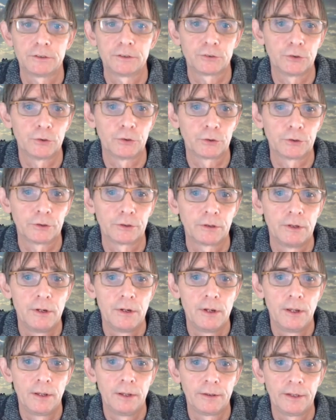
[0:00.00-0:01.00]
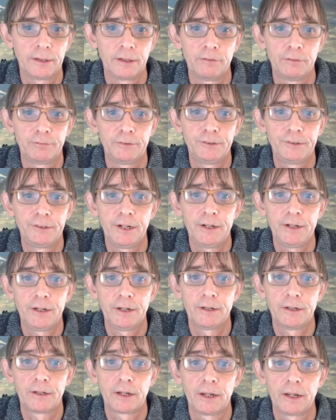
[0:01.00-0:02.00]
circuit? That if
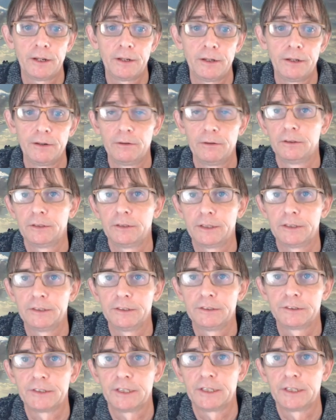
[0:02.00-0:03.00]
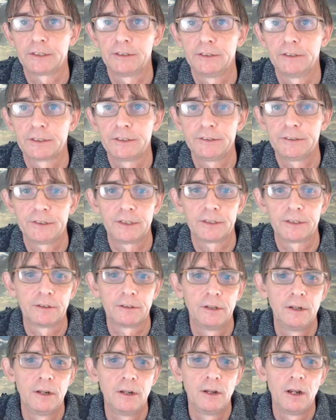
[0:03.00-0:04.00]
J and K, that is set and reset,
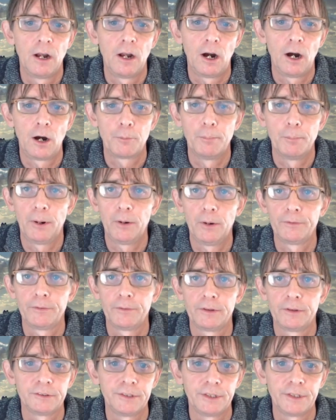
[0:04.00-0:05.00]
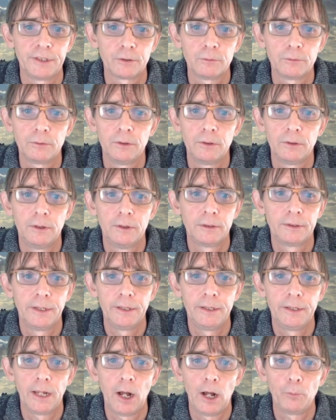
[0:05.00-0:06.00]
are both 0,
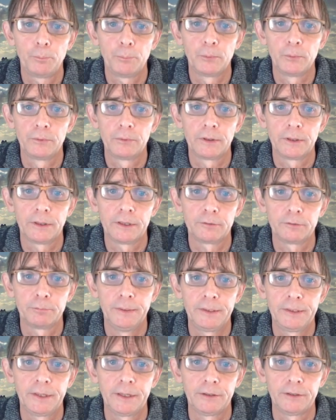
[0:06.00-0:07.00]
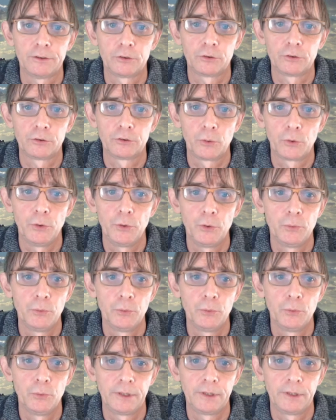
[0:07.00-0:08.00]
then the output is maintained. So
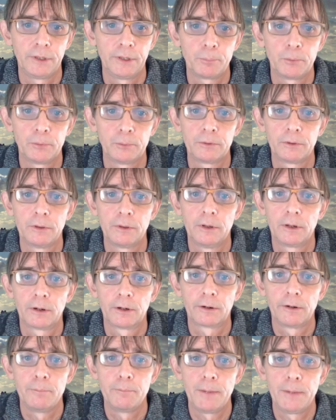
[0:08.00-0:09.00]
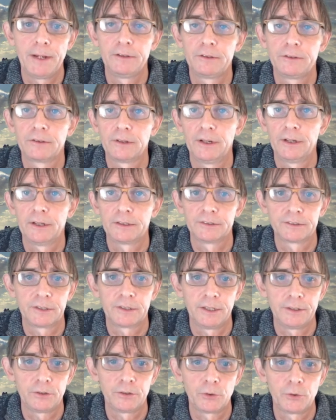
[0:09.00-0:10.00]
Q, that's the output, remains at the
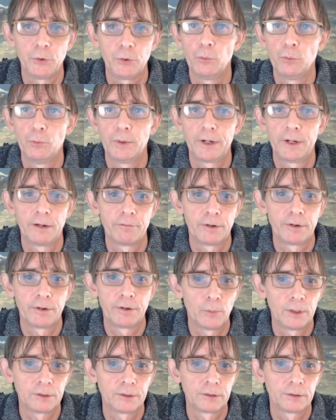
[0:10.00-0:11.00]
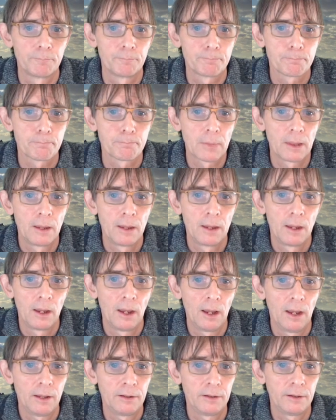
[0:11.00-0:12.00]
state Q, whatever it was.
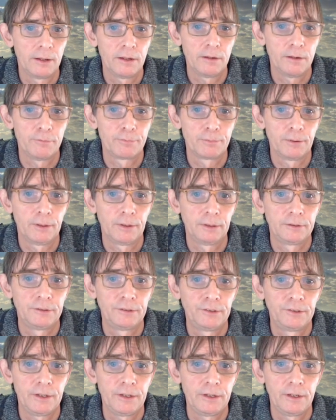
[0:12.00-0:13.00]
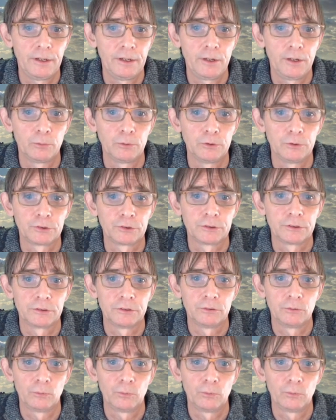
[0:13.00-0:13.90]
And if J equals